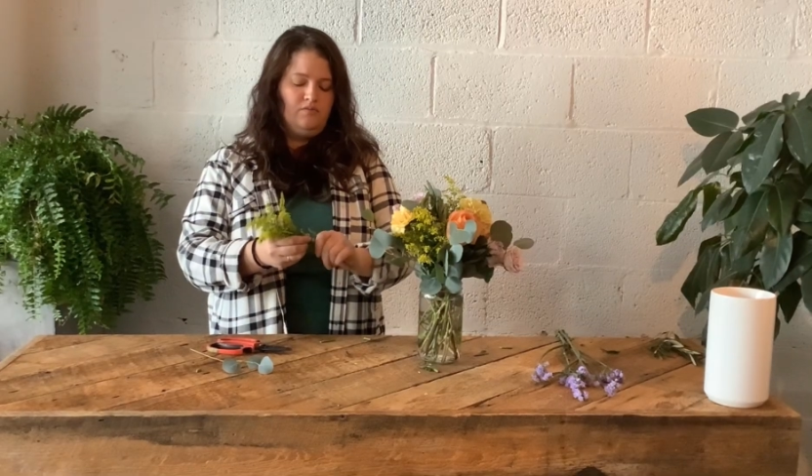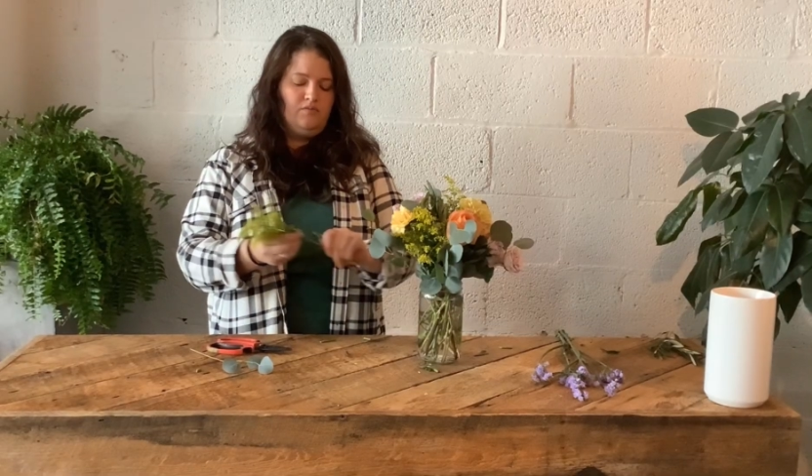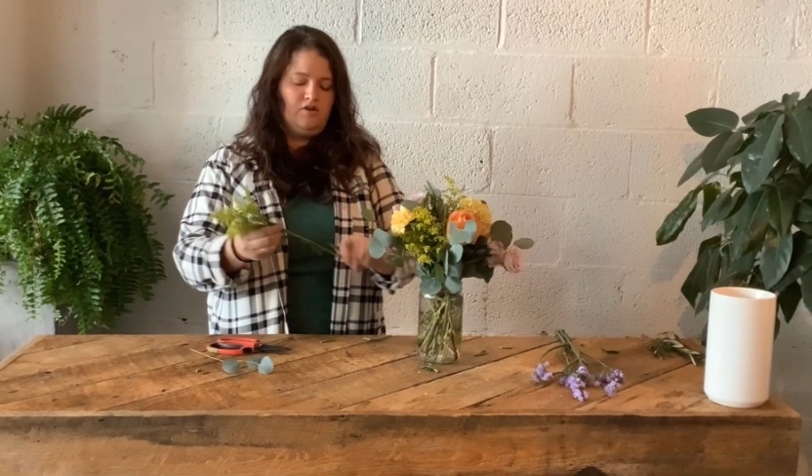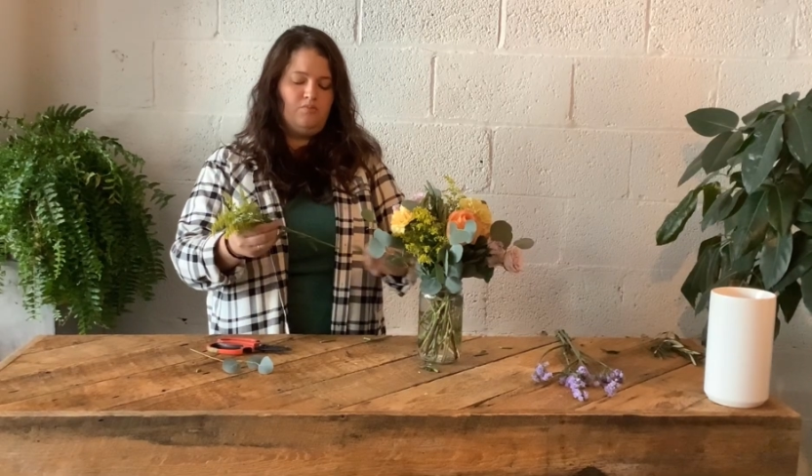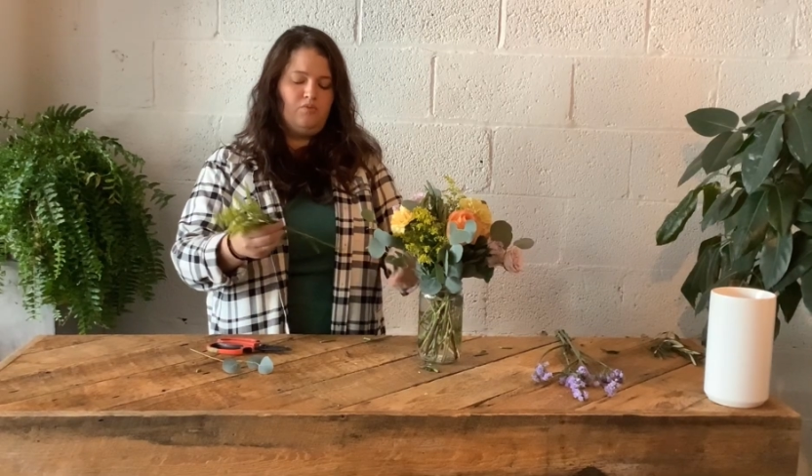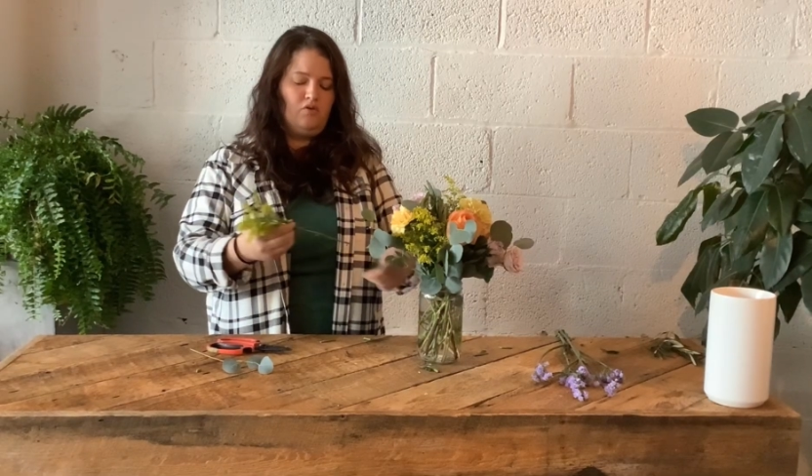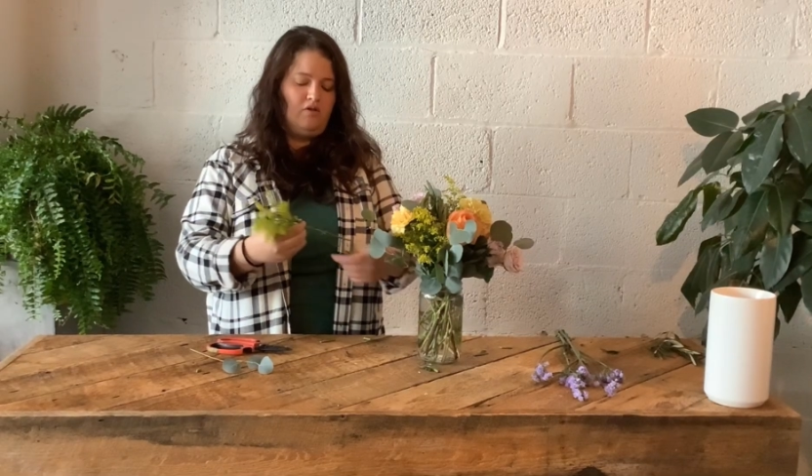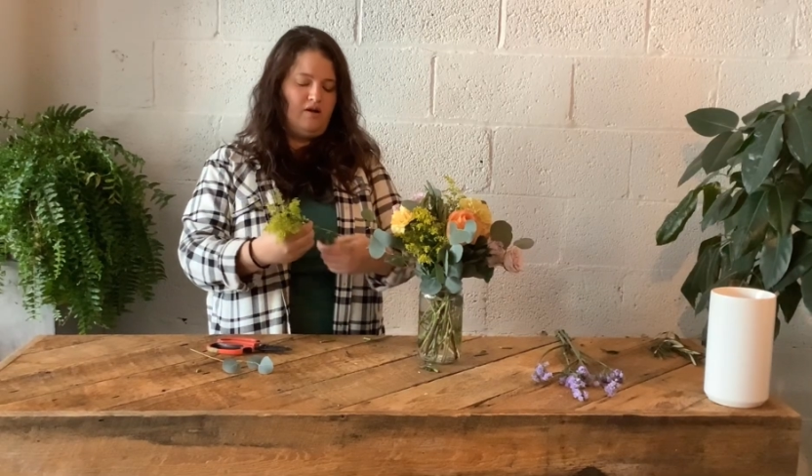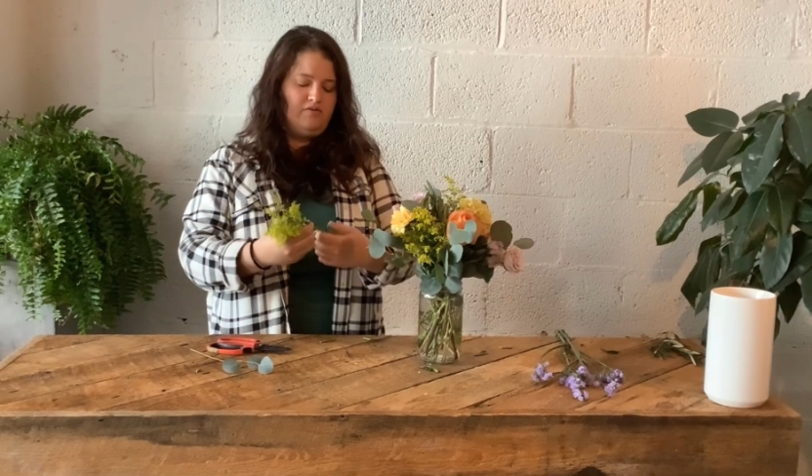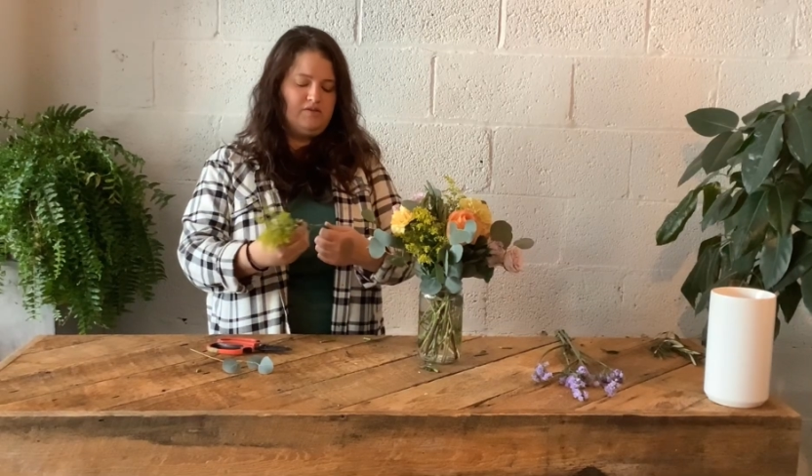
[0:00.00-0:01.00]
I'm going to pull
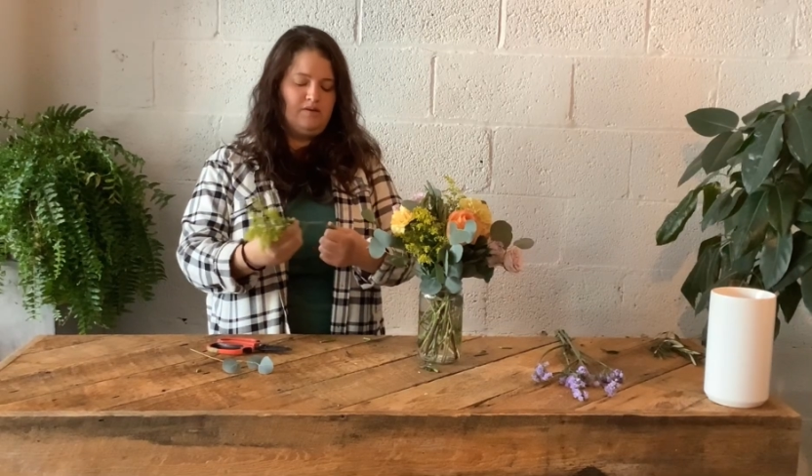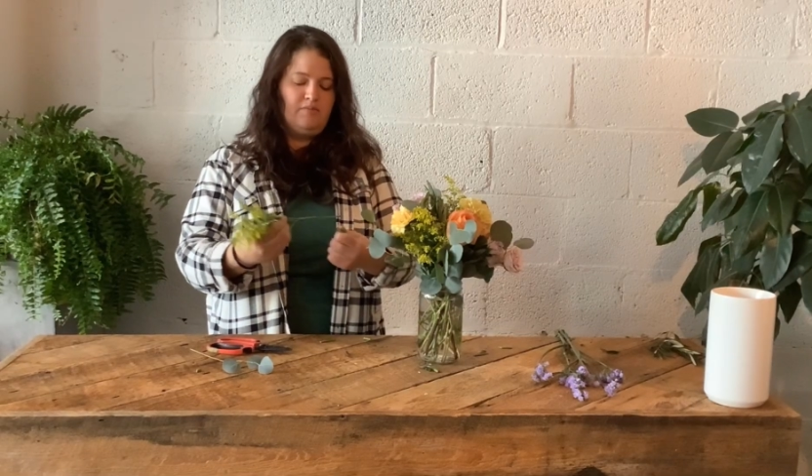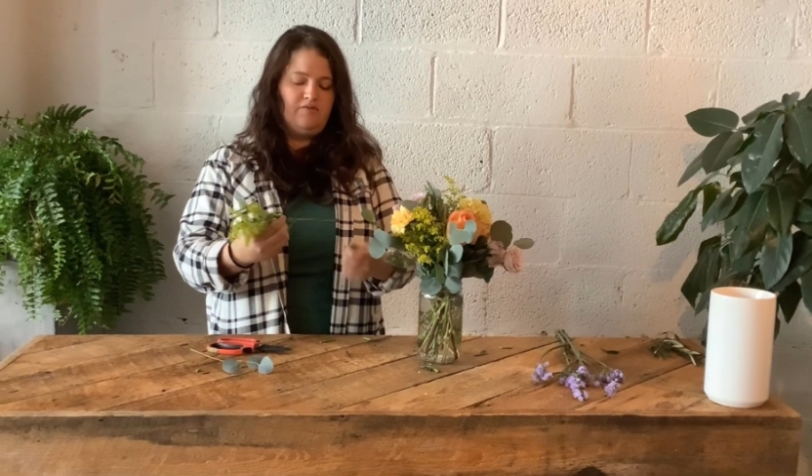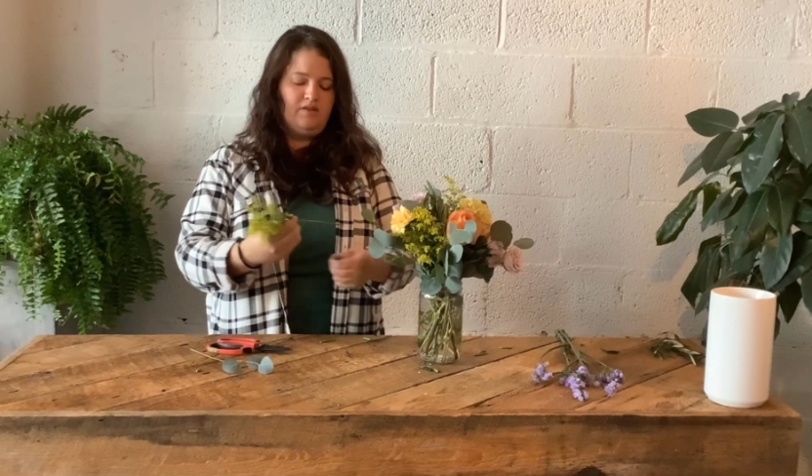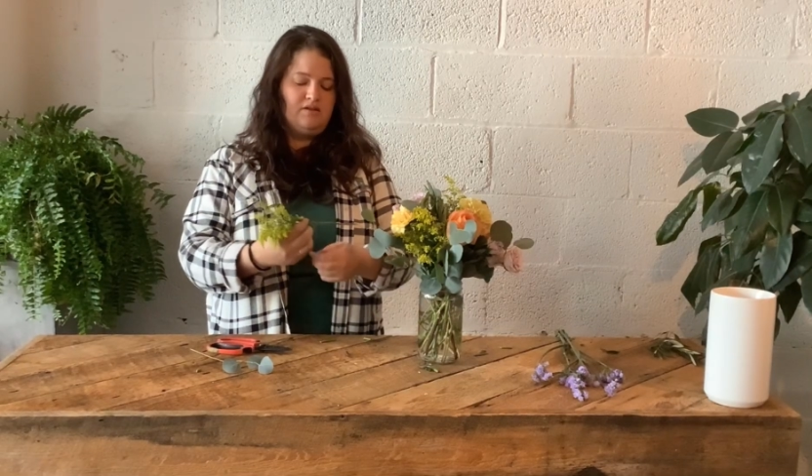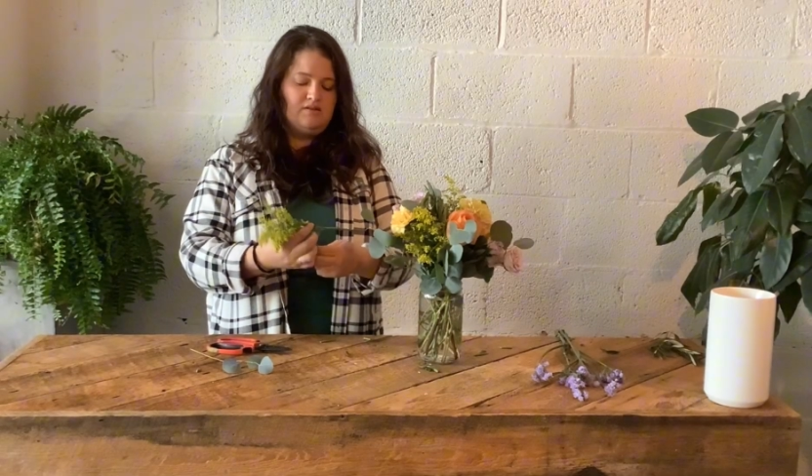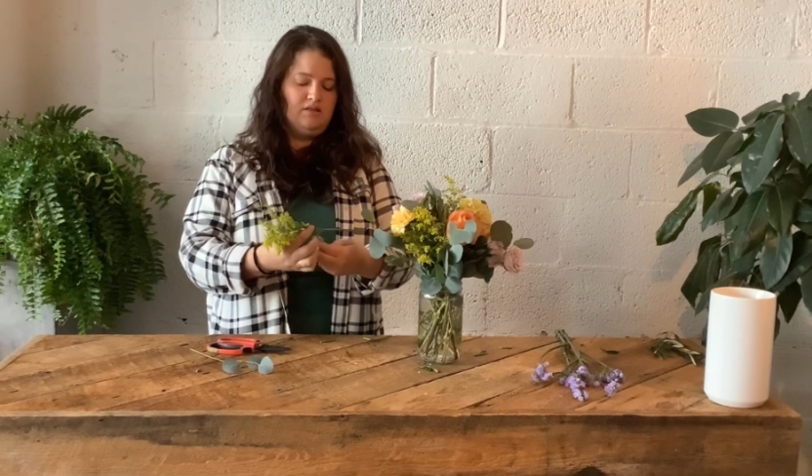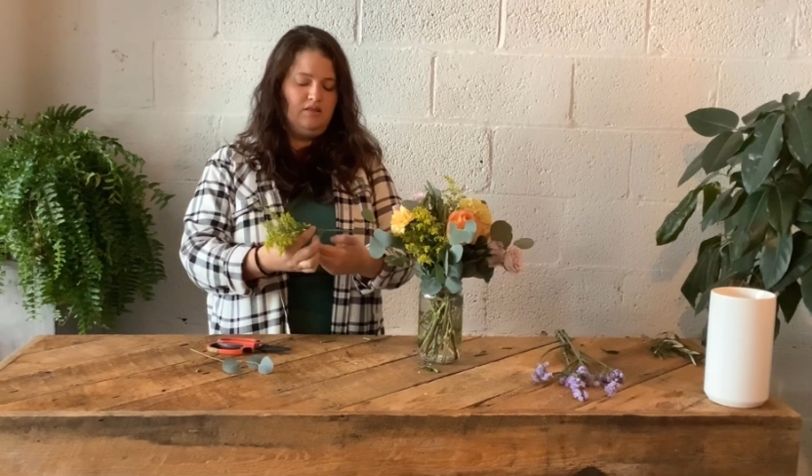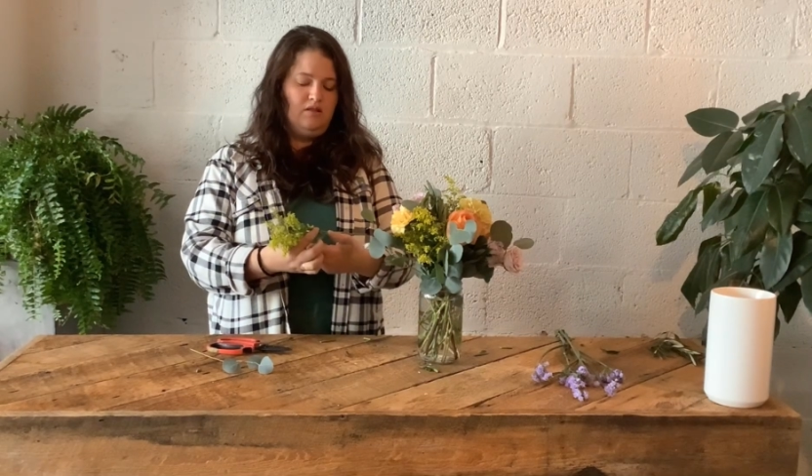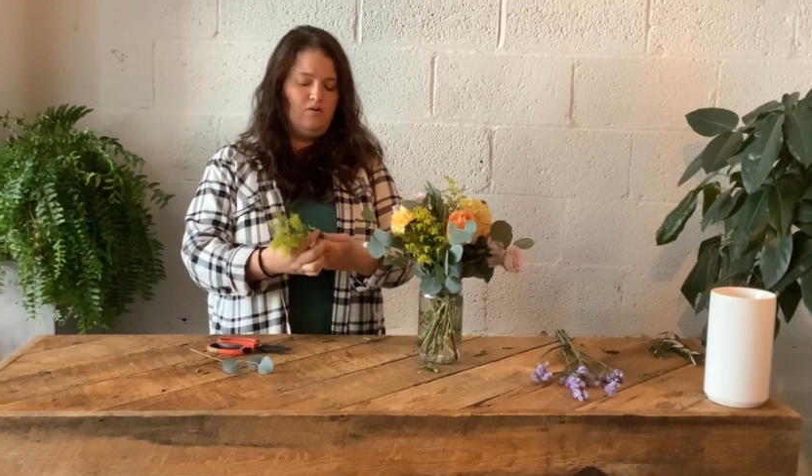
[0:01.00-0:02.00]
off some of these
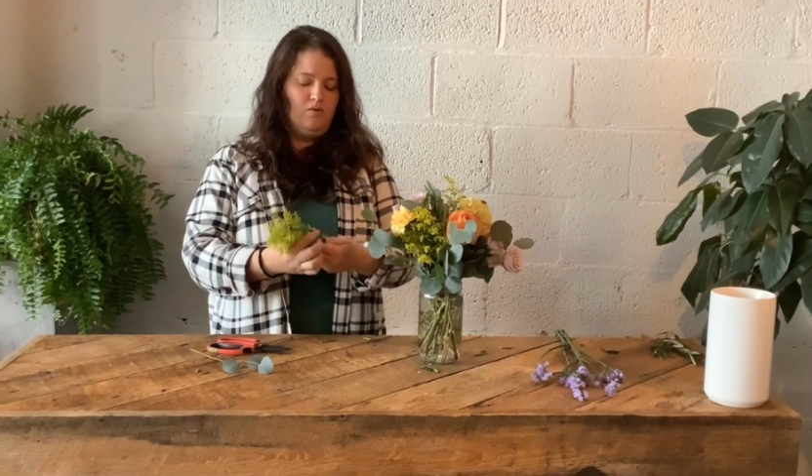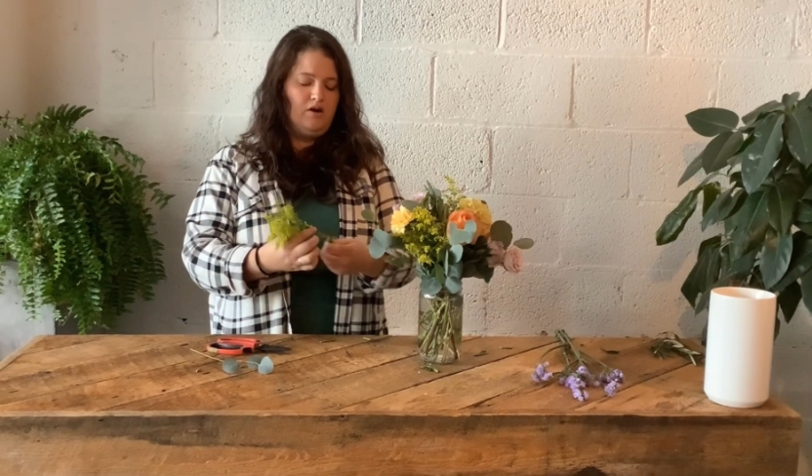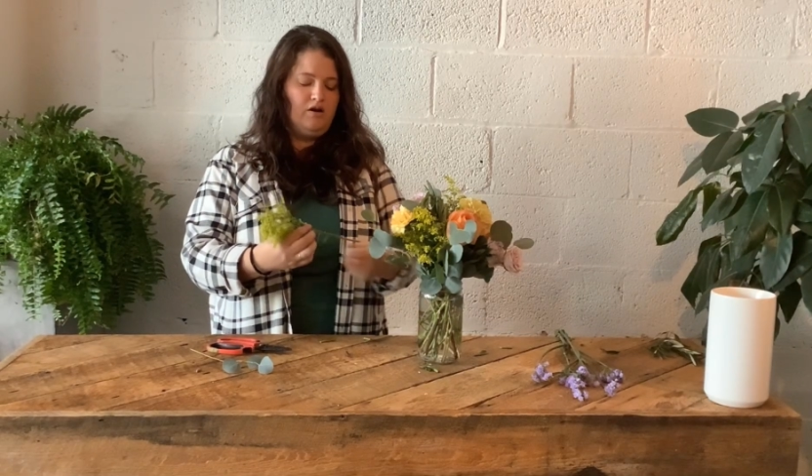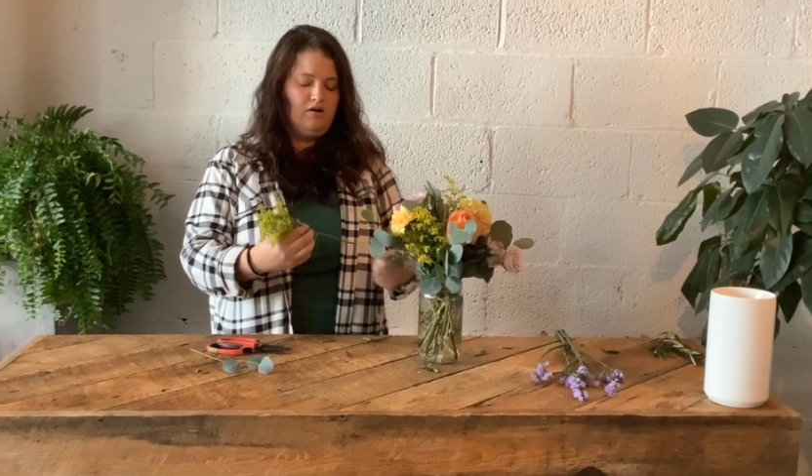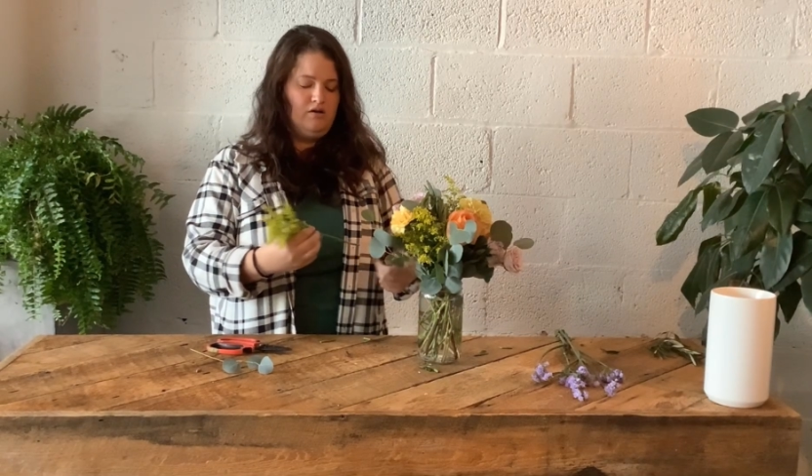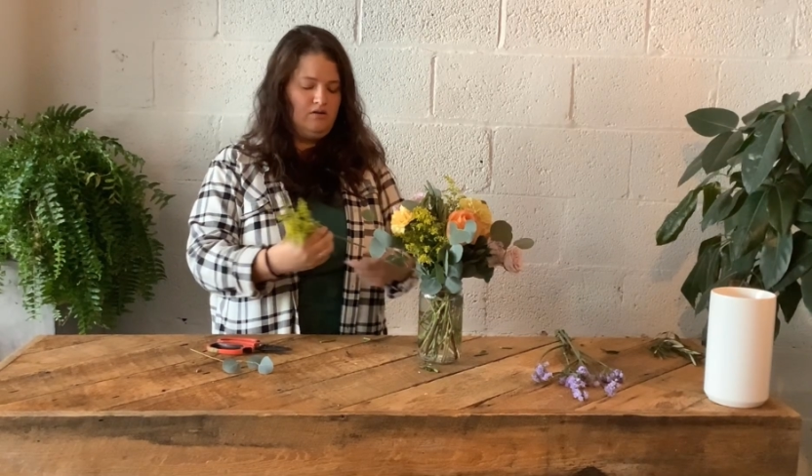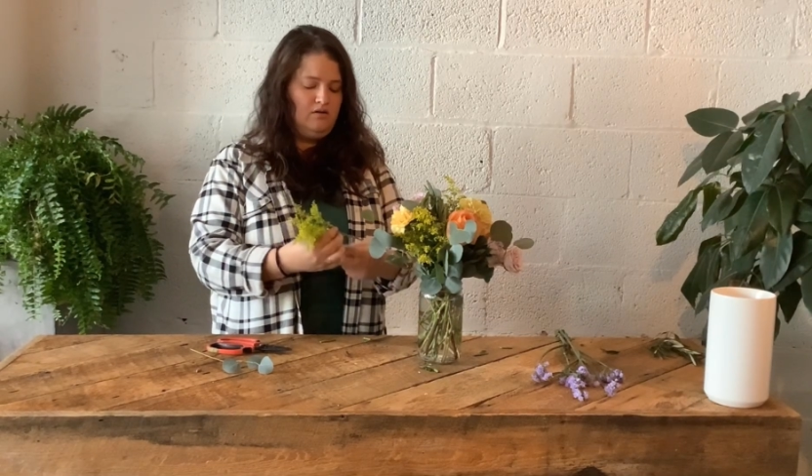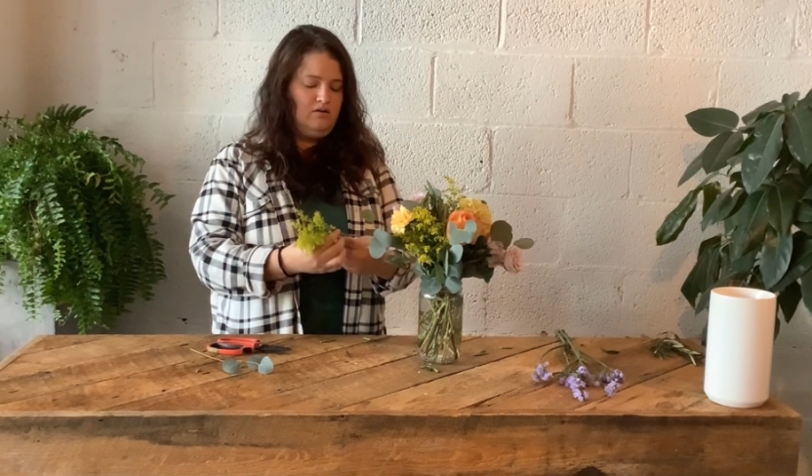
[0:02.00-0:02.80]
lower